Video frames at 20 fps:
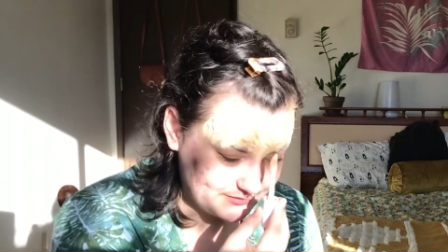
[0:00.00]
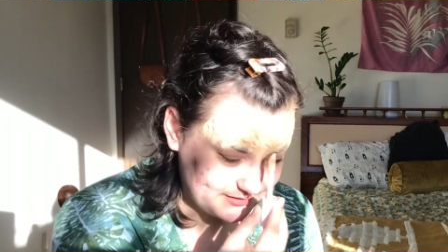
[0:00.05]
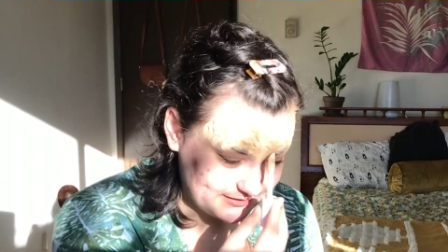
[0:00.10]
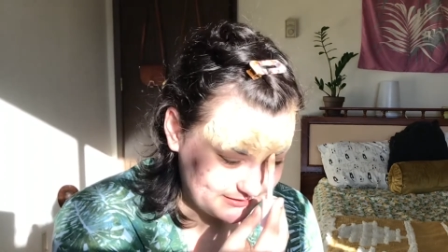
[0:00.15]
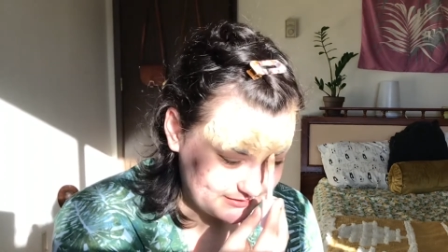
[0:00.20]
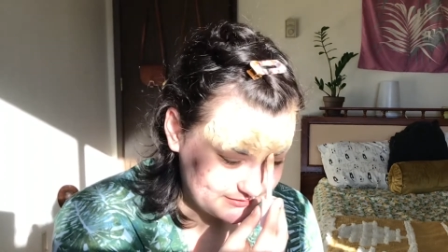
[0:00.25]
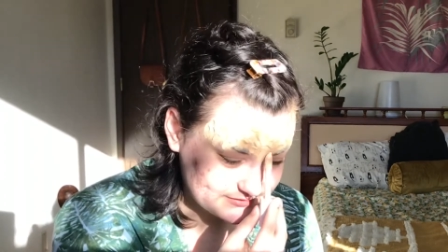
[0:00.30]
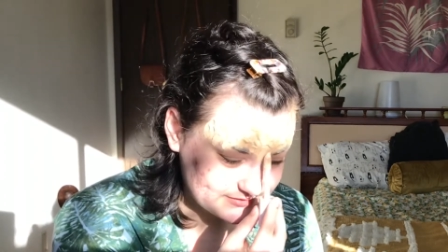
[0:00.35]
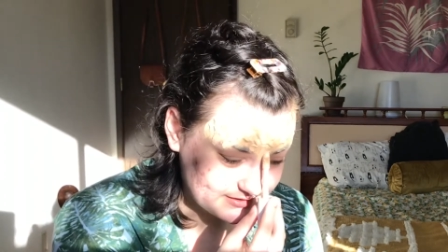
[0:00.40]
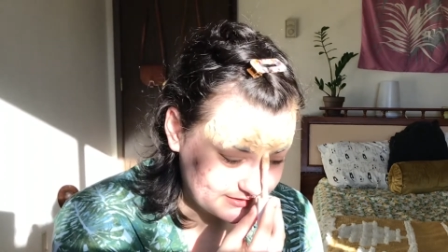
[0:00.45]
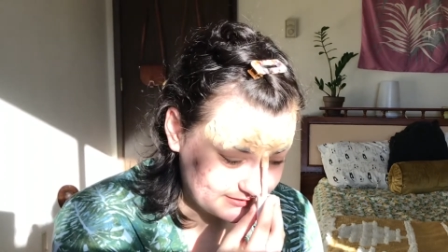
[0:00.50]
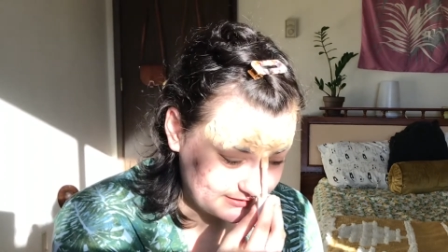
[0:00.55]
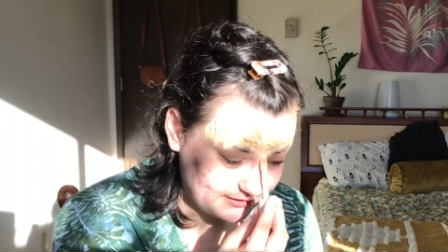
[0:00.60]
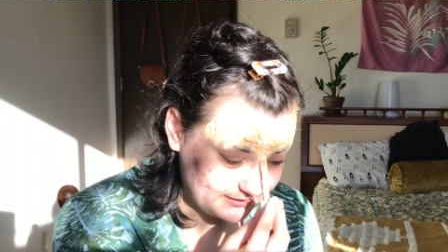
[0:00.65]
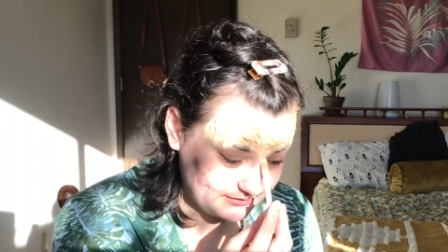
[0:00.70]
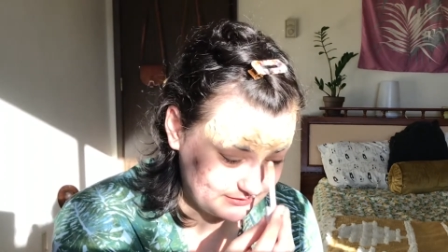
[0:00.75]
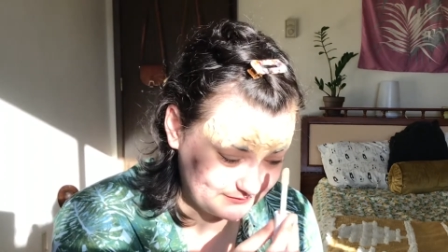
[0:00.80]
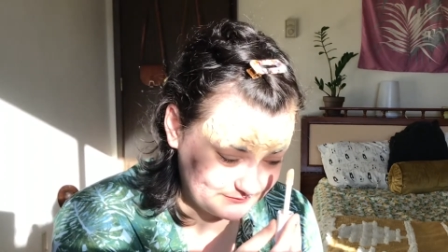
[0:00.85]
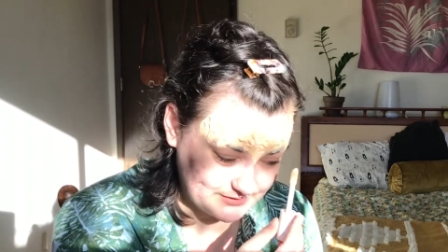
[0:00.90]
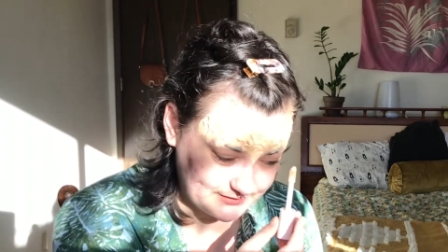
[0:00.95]
And I was like, yeah, you
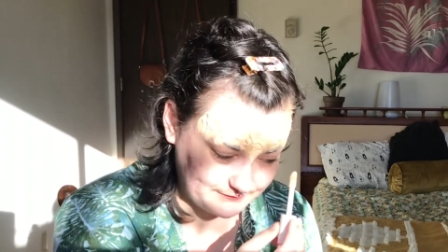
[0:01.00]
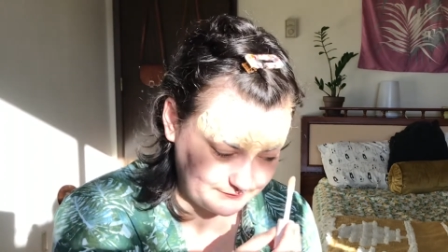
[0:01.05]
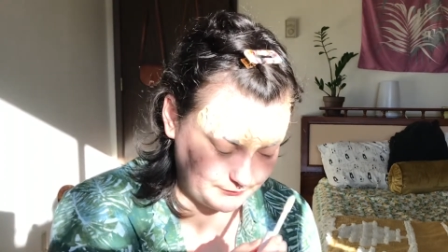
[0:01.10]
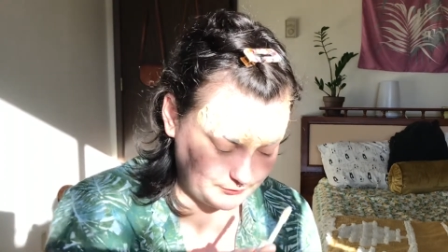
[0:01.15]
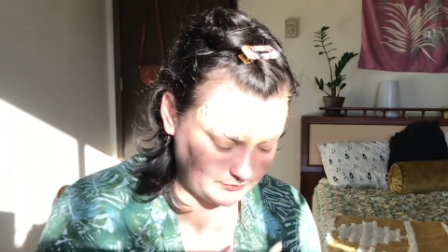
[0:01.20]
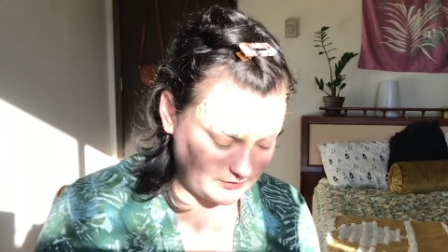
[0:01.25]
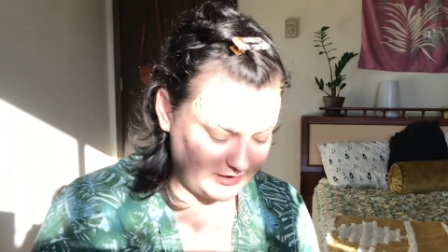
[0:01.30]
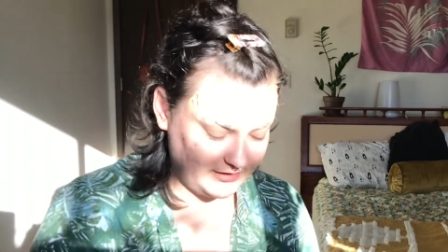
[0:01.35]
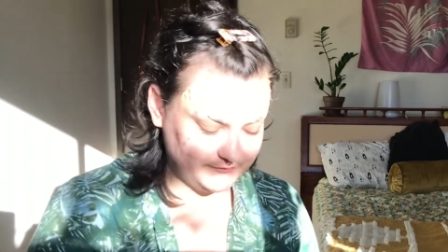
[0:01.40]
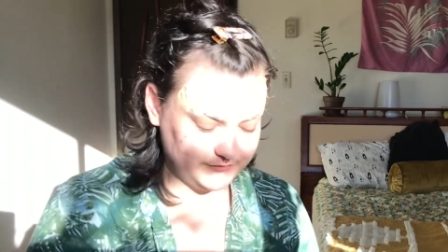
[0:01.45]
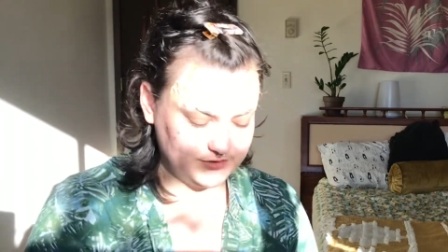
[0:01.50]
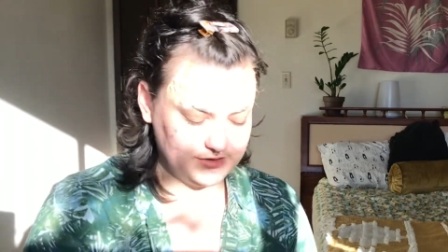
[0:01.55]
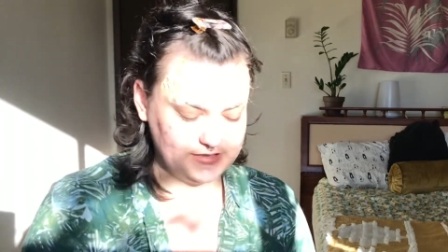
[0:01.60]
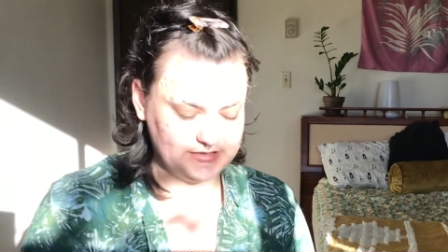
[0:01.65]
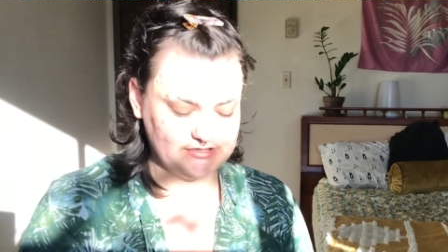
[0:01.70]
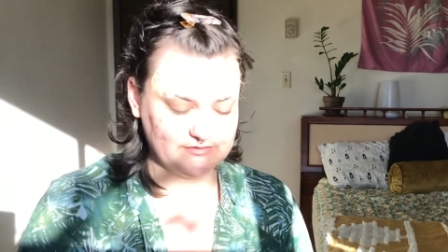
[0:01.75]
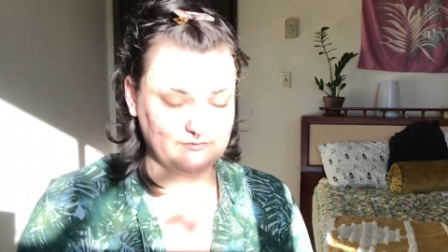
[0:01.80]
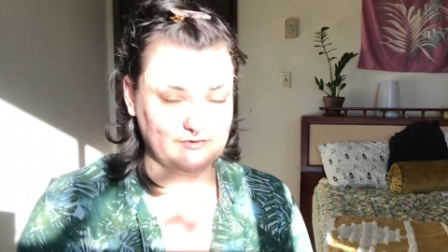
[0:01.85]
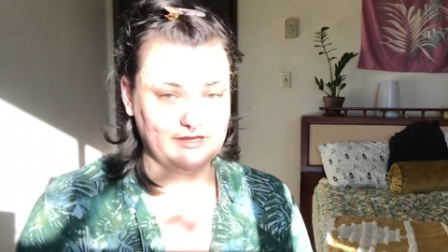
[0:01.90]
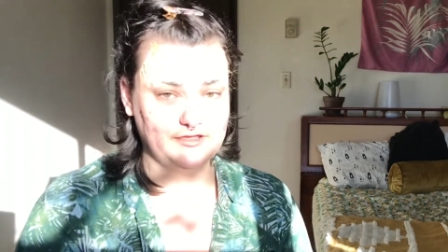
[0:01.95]
have to have full coverage.
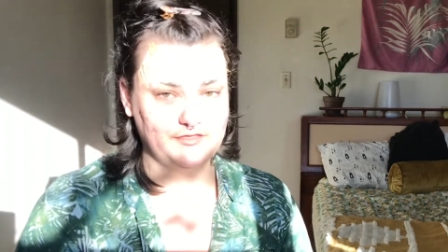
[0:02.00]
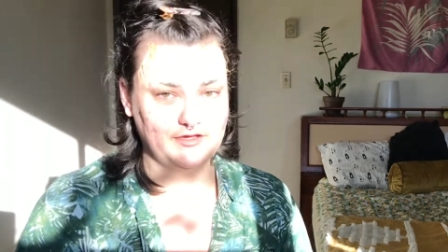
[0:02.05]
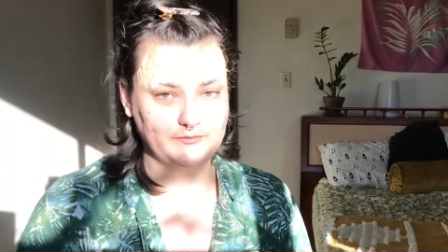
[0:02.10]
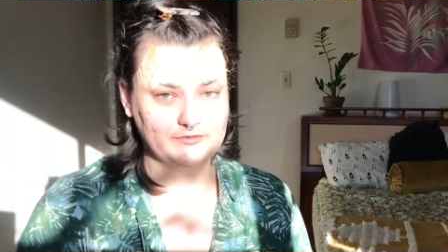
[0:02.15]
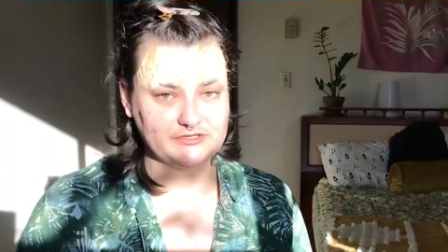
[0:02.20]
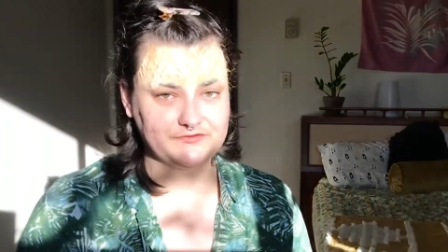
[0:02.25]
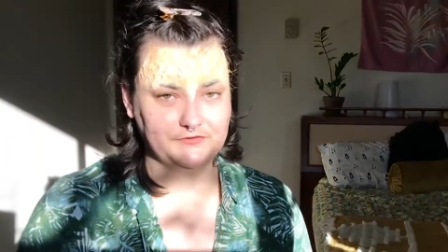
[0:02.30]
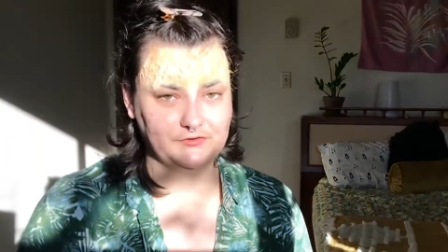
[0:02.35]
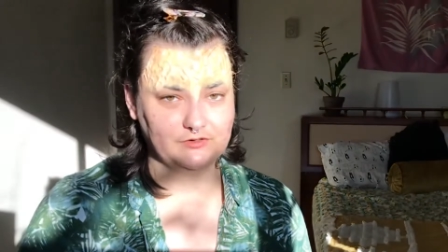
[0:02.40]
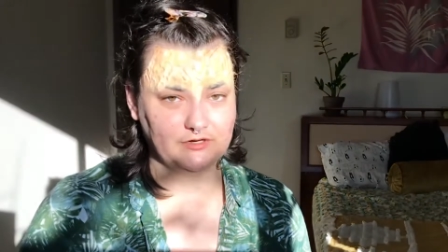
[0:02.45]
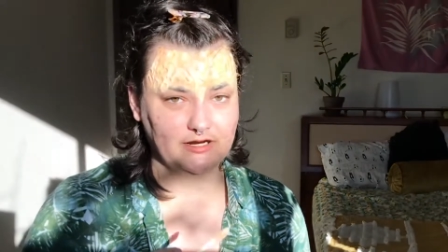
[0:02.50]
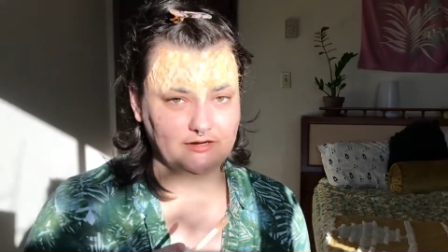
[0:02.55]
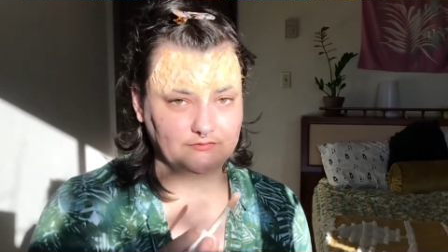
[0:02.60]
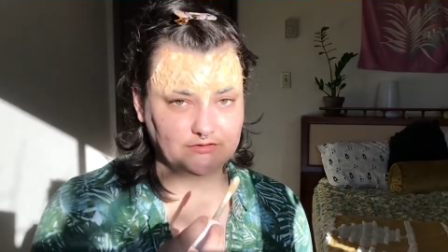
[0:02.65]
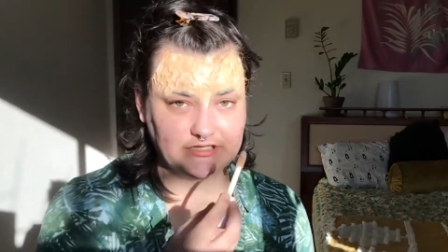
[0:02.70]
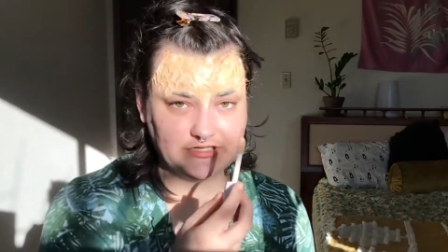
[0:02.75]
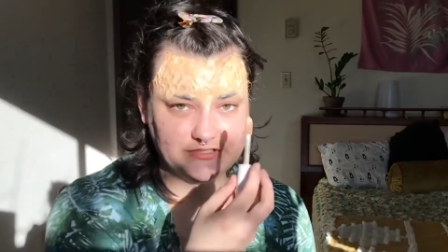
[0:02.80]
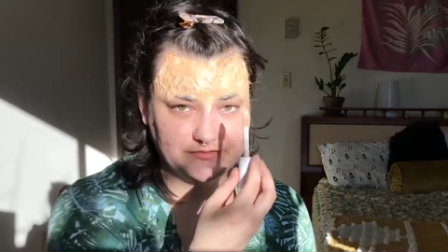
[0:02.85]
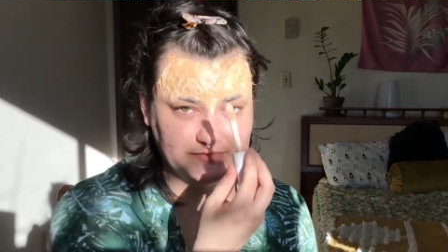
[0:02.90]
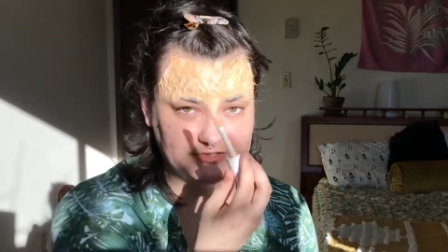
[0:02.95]
And what I thought was full
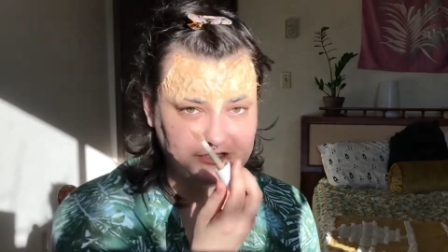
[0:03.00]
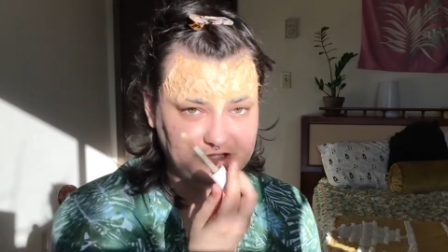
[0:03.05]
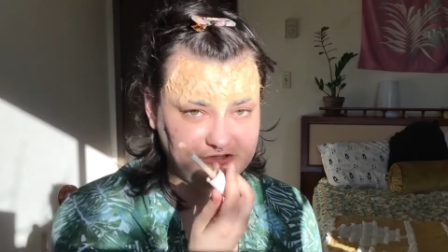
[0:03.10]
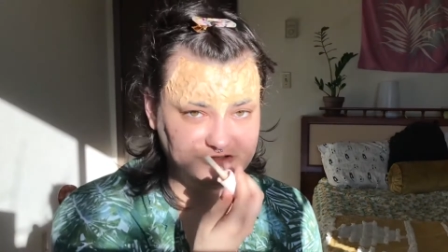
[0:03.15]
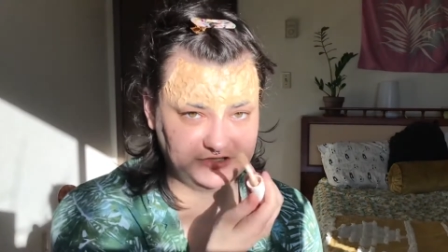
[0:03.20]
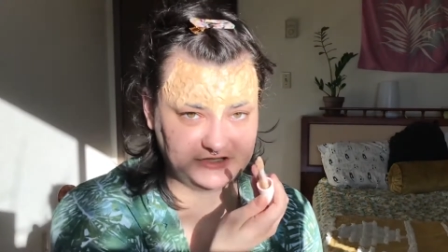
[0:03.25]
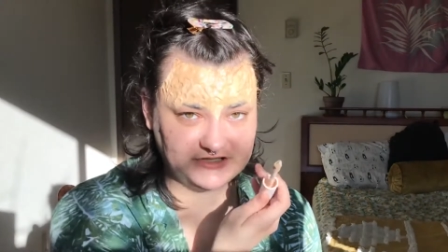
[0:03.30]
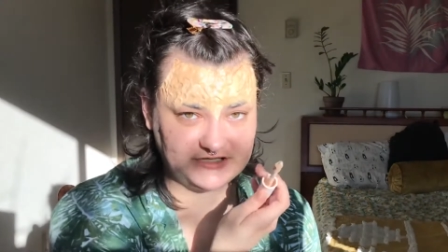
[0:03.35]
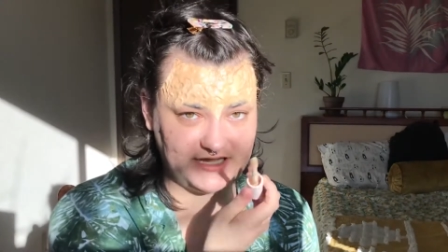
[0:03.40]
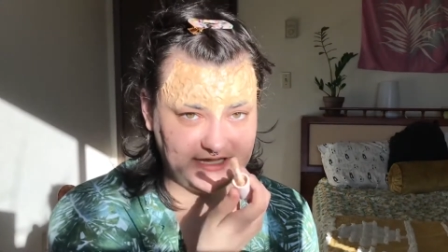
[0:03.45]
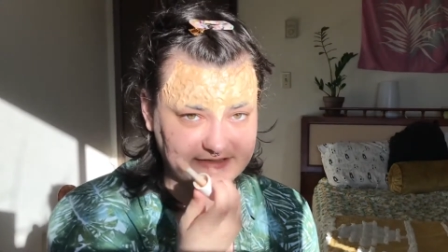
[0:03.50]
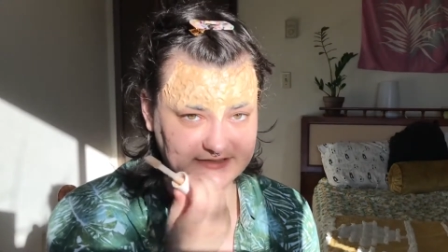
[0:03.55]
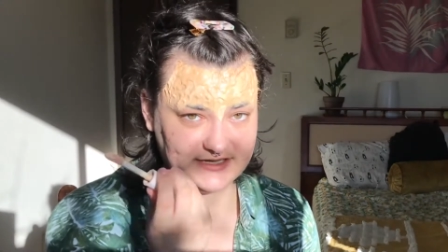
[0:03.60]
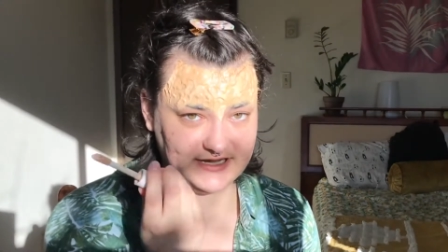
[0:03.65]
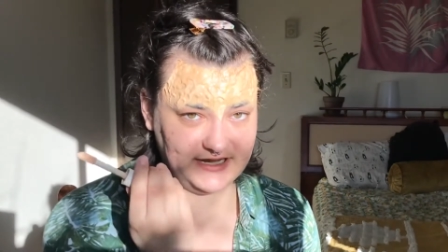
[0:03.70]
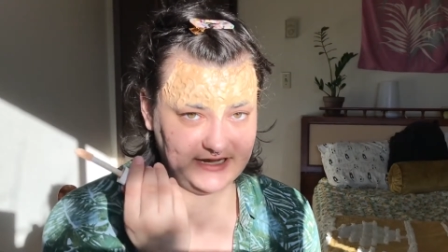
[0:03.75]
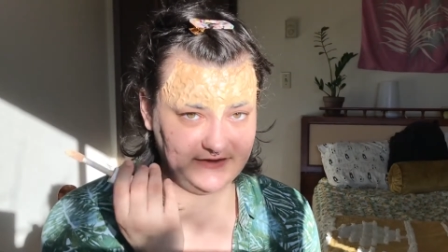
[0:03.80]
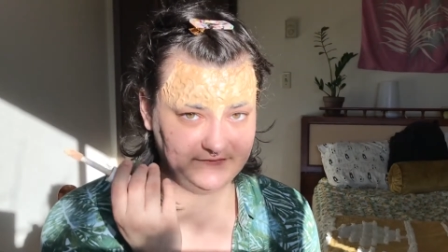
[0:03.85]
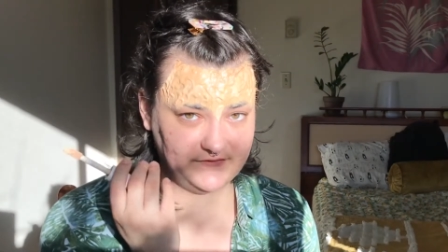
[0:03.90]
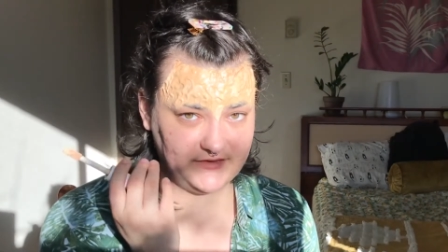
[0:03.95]
coverage was you just had to
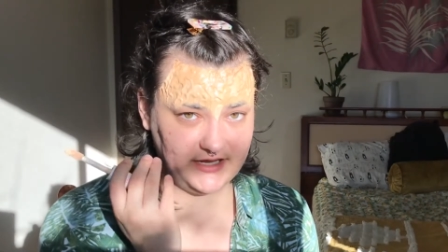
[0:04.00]
have